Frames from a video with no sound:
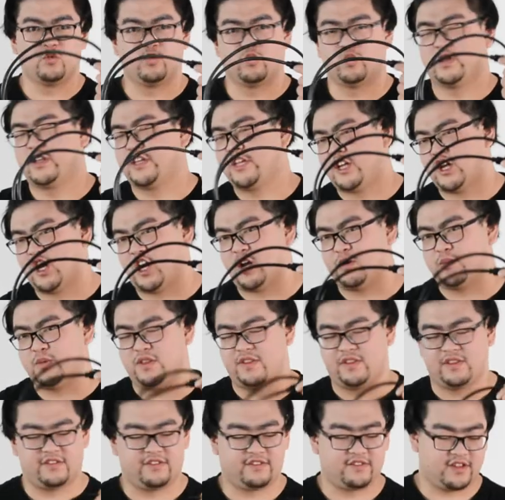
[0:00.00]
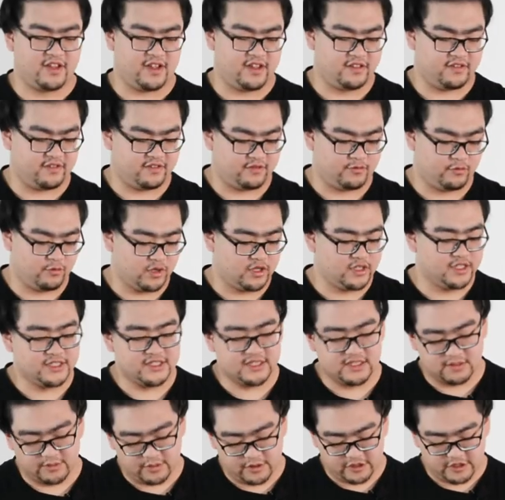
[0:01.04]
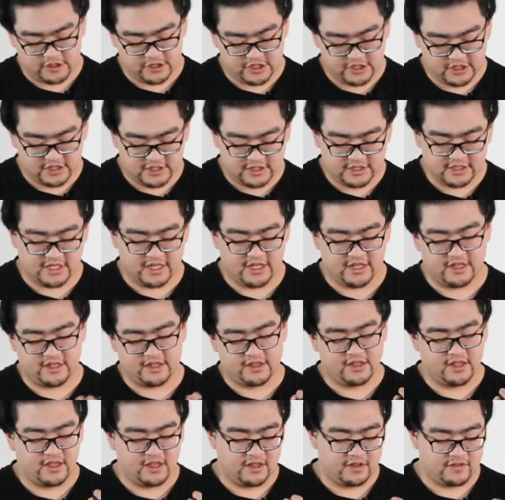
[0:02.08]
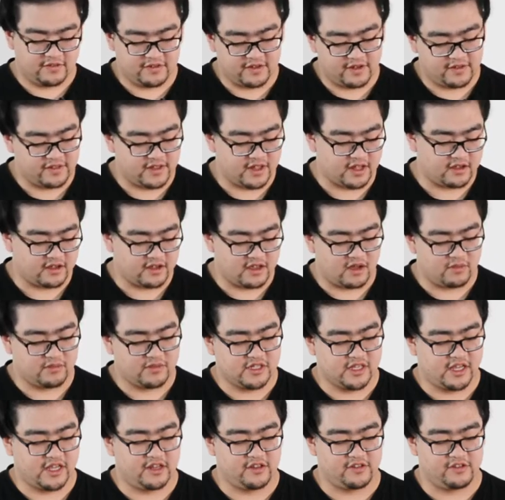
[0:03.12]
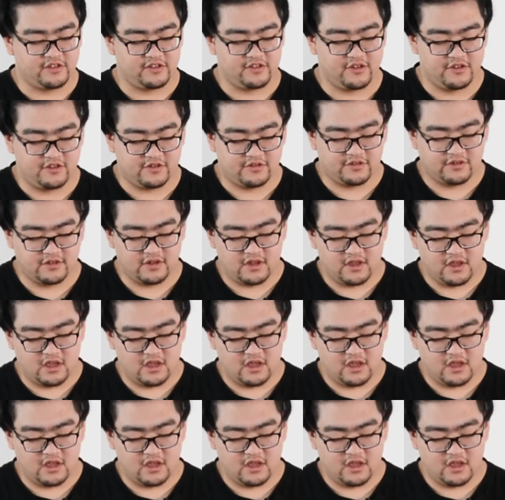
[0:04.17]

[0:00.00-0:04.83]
Really common these days, really easy to purchase, and it's not that complicated to use.